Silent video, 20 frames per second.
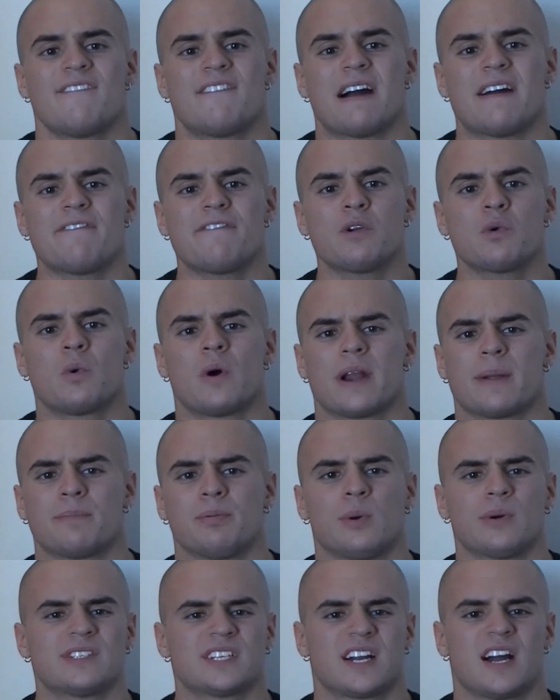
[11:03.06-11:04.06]
531
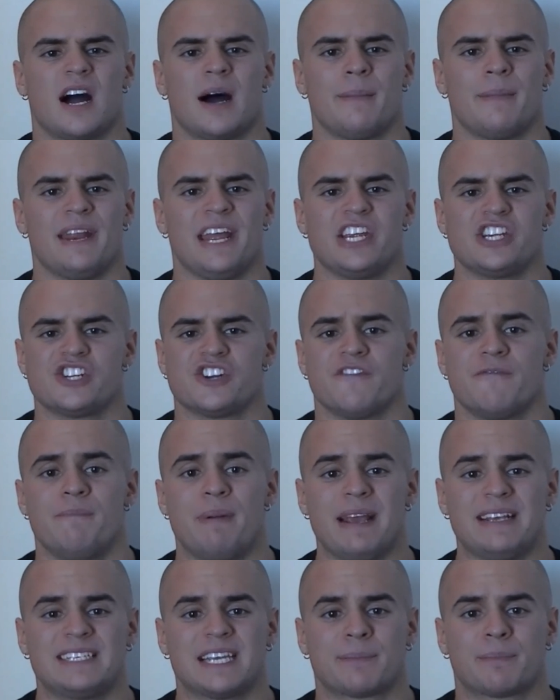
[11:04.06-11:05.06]
employs a combination of
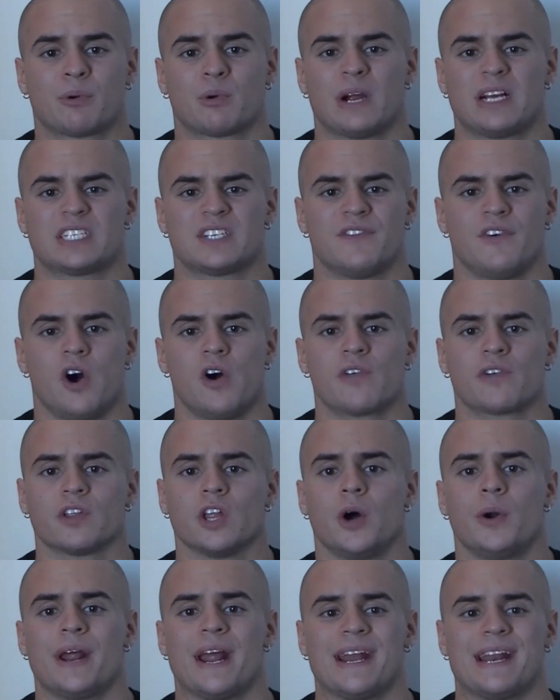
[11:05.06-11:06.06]
basic progressive
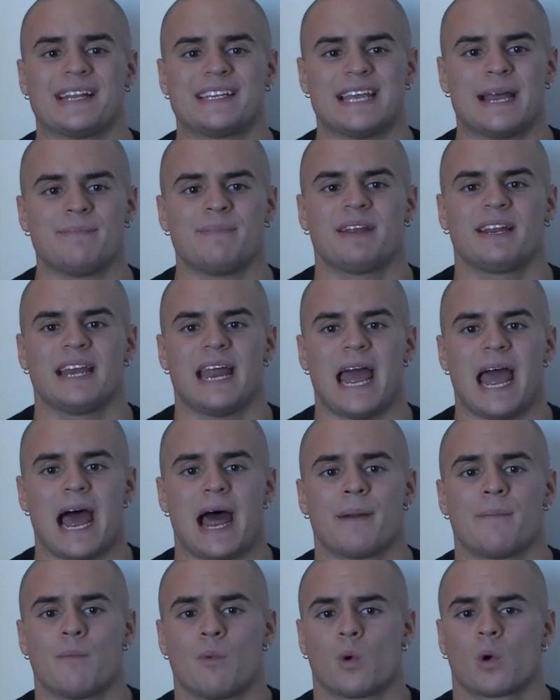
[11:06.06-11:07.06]
overload and attempting to
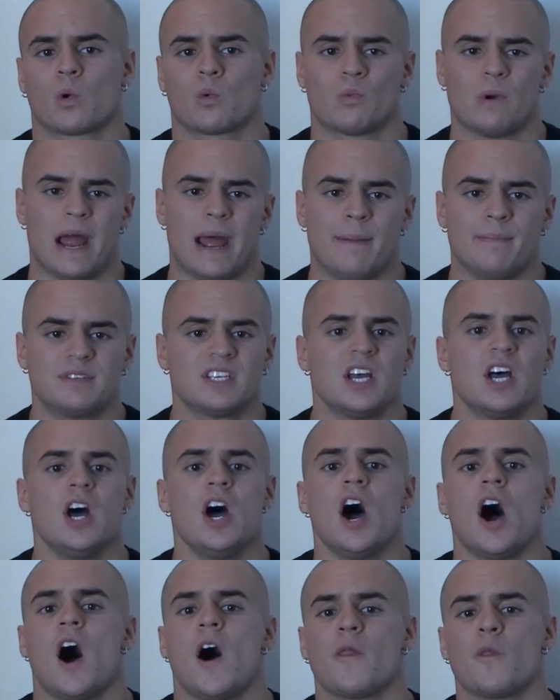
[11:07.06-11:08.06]
add more reps.
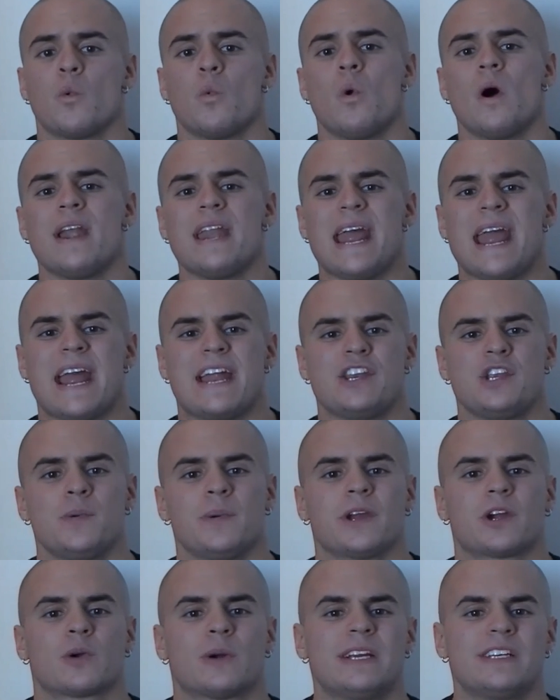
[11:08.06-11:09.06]
On the one hand,
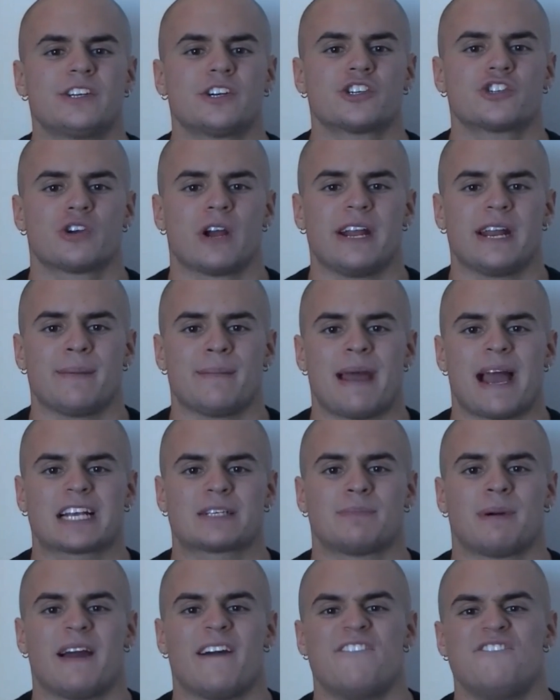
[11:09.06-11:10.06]
you increase your training
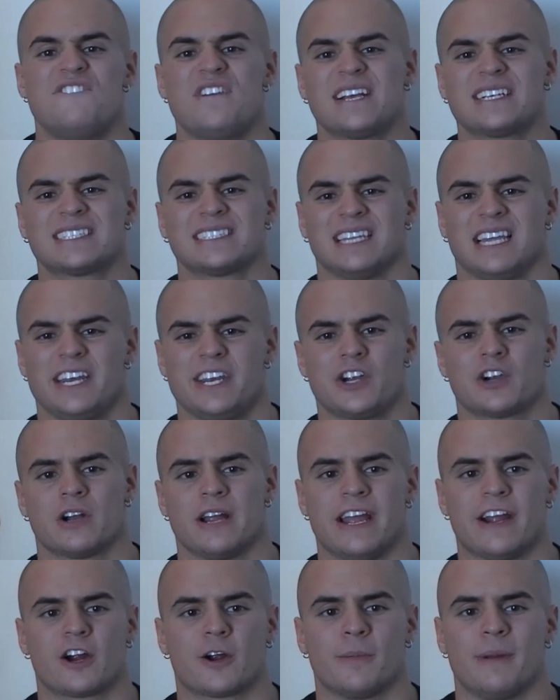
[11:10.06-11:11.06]
max by a fixed
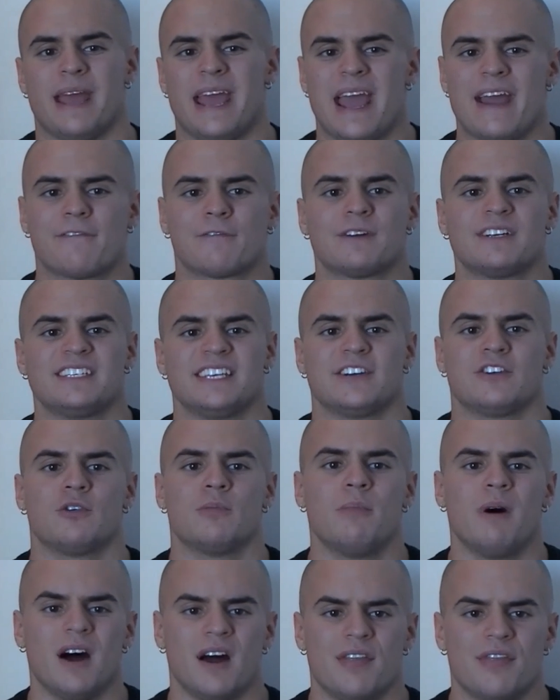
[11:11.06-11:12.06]
linear increment every
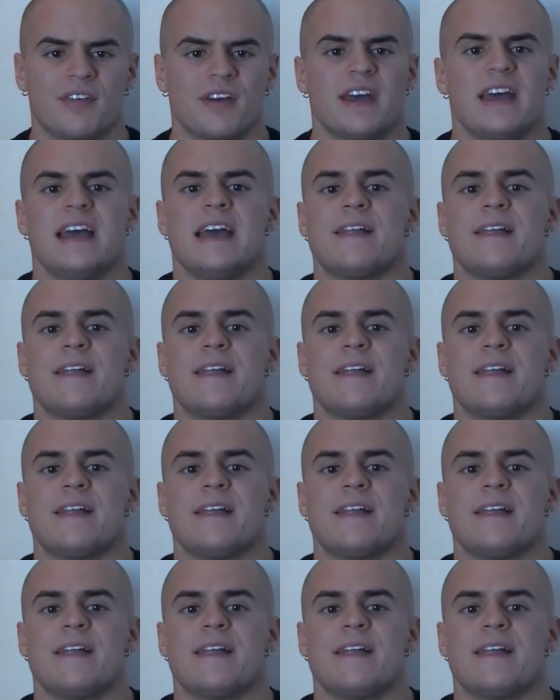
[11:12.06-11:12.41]
single month.